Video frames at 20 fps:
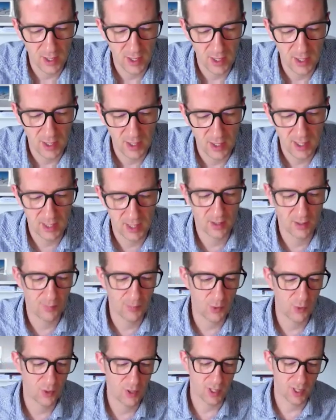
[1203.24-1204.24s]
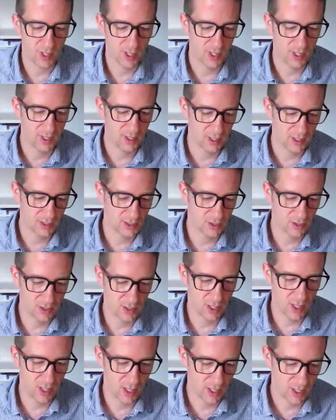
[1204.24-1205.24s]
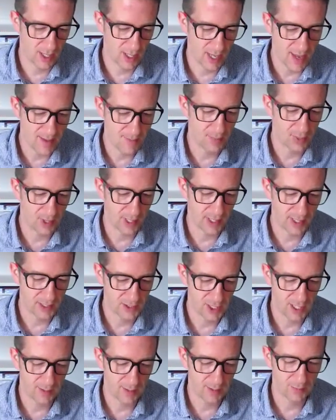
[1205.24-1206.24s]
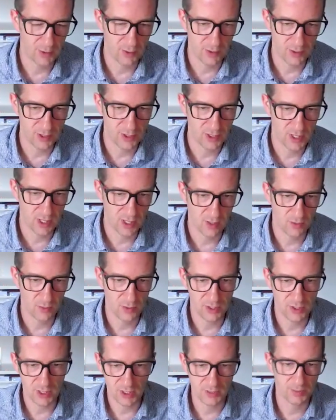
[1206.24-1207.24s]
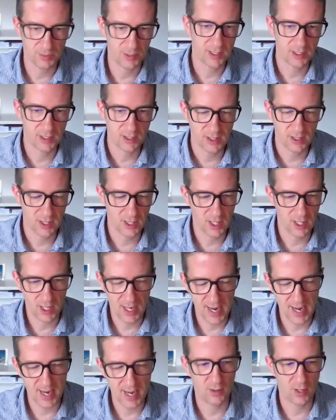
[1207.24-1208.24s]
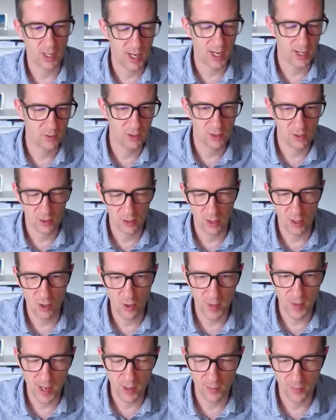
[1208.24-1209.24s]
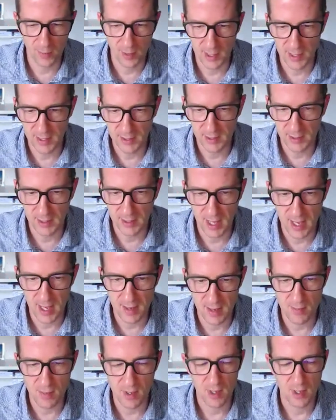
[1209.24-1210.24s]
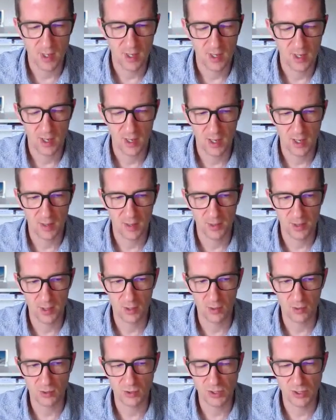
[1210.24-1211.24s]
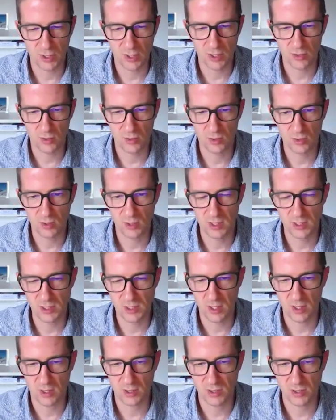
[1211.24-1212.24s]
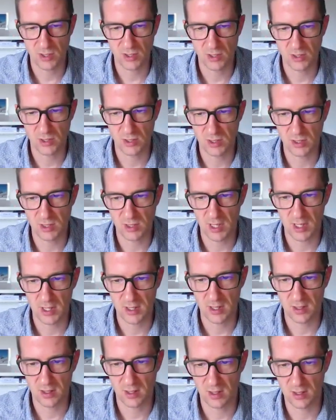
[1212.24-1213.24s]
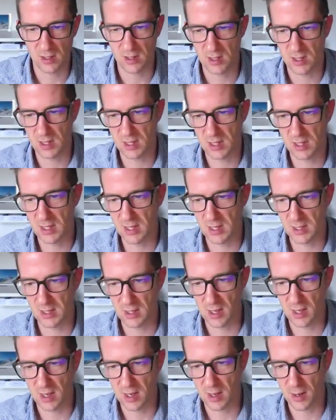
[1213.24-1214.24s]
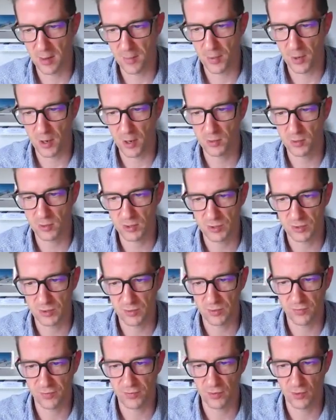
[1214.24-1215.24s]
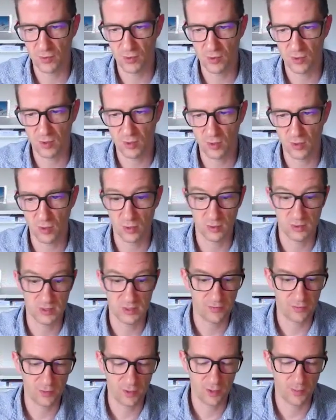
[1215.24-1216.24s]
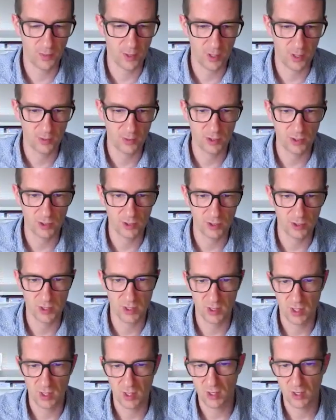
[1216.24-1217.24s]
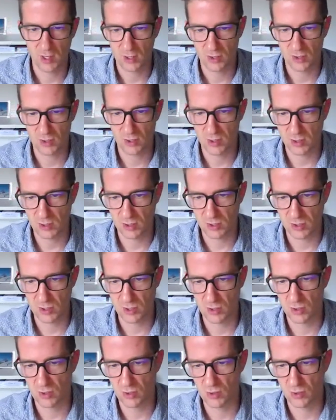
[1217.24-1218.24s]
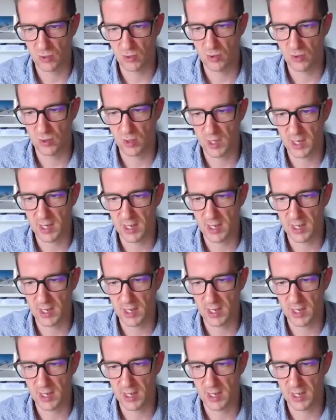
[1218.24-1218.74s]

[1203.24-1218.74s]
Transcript: in the book, there's a gameplay chapter at the start which explains how you can go about playing the game, but it also discusses the approach or different approaches to